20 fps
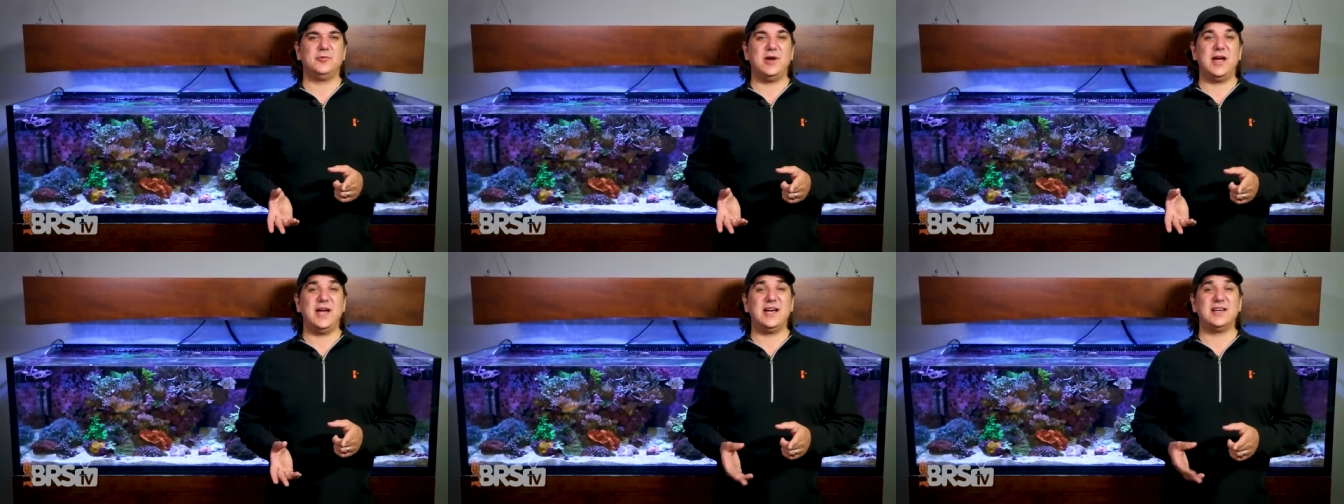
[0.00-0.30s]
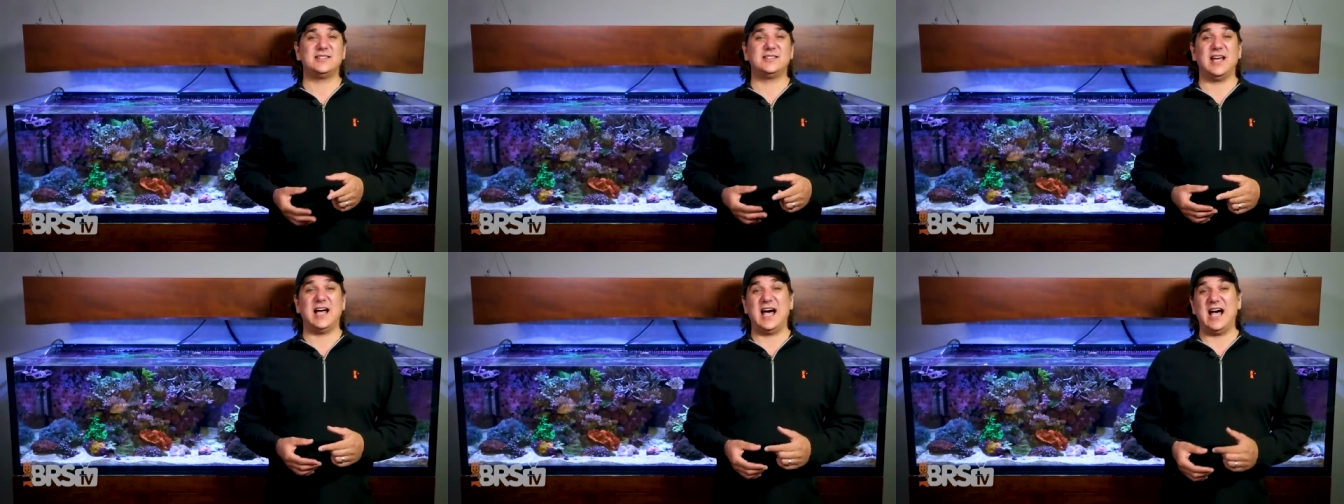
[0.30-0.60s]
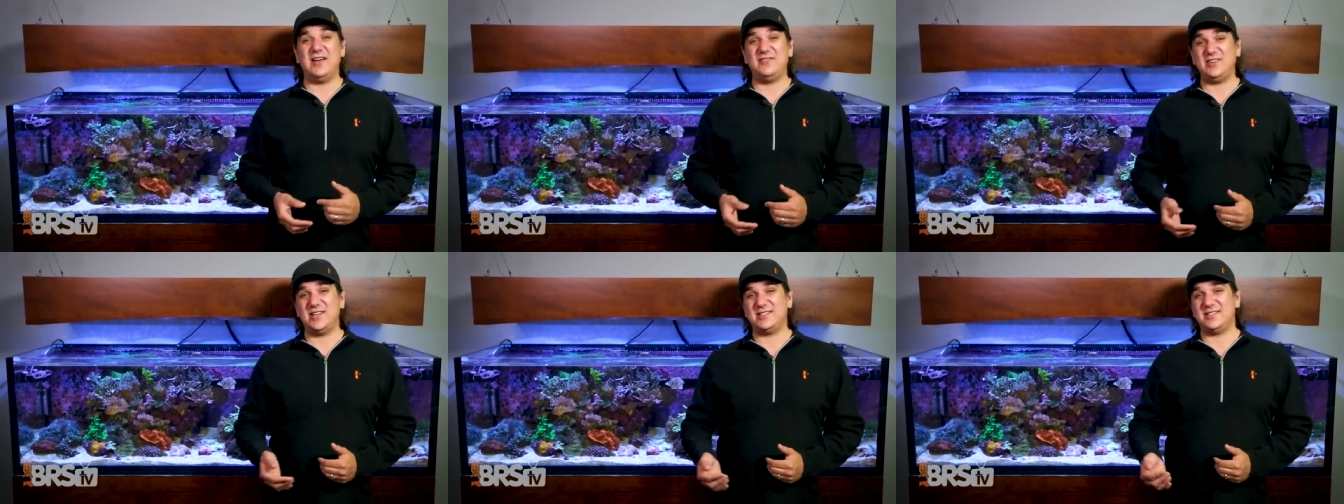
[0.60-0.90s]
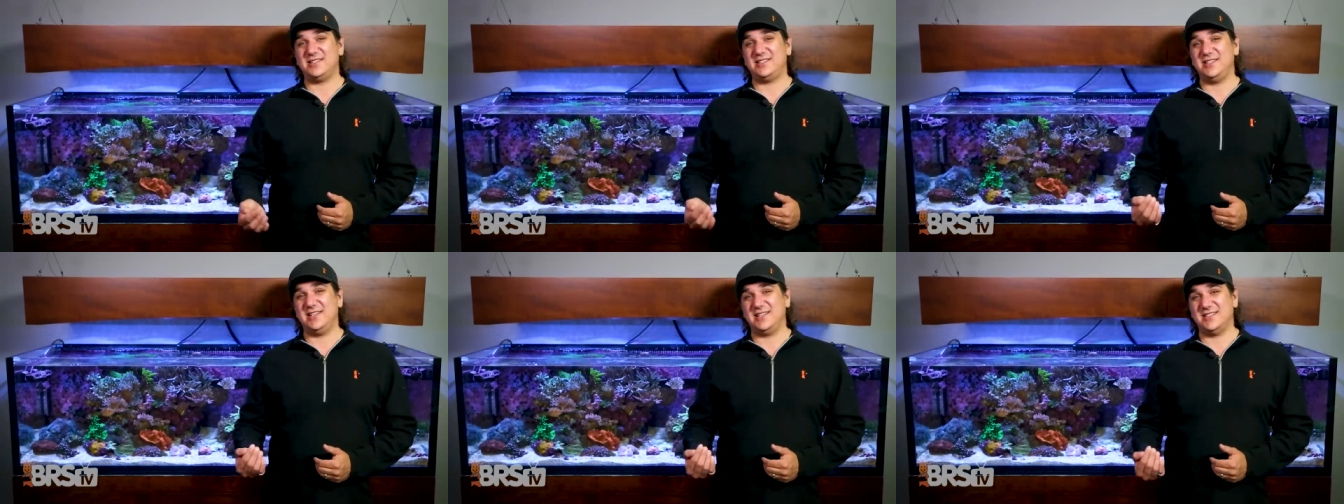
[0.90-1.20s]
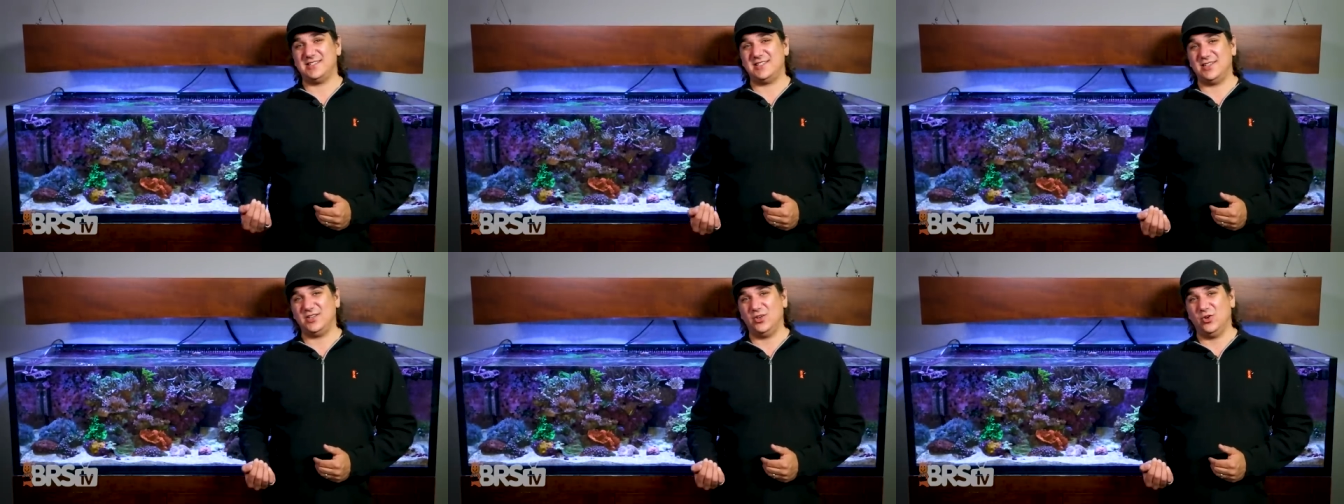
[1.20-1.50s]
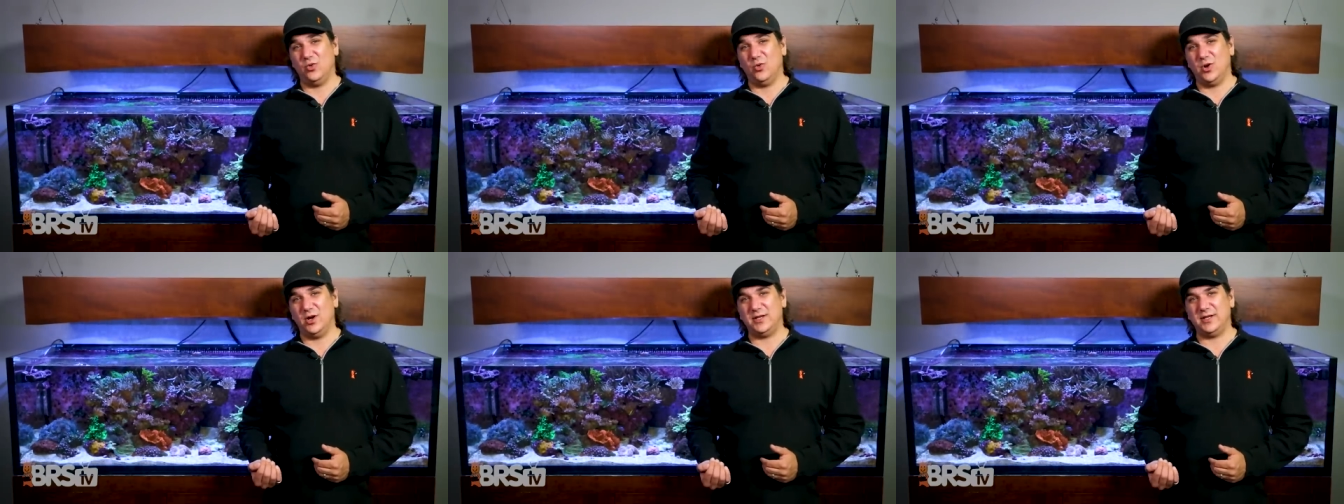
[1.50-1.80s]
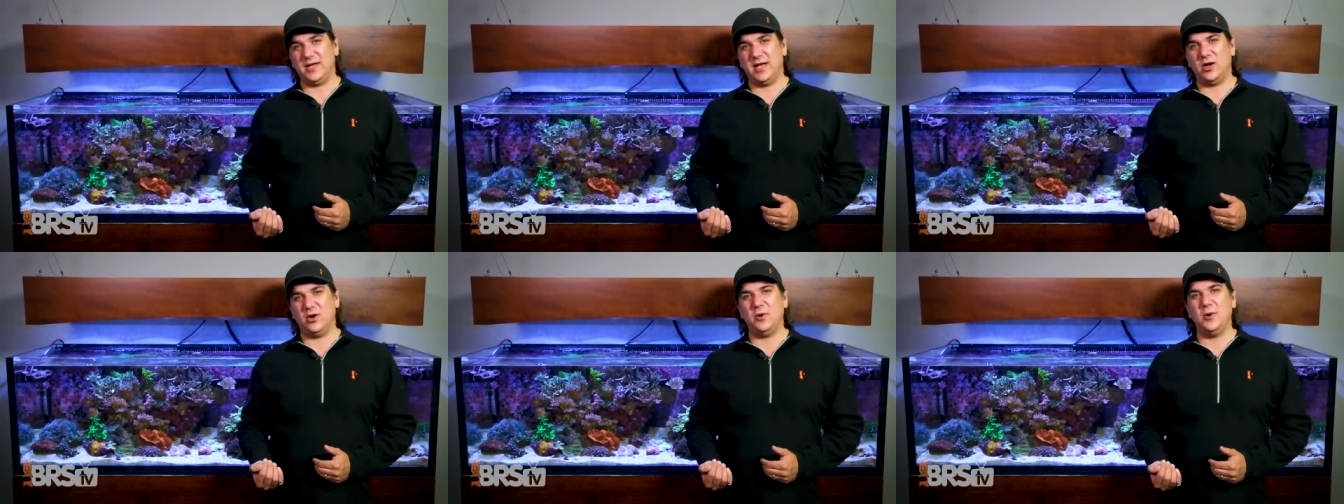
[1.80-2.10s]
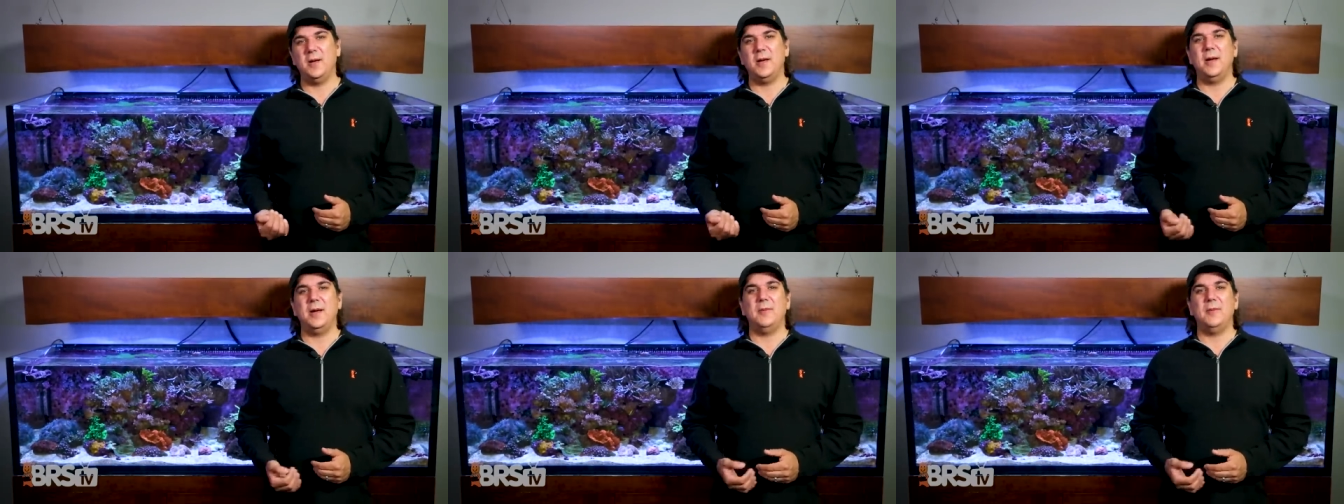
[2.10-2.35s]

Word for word: wrasse, I've yet to see a single one now.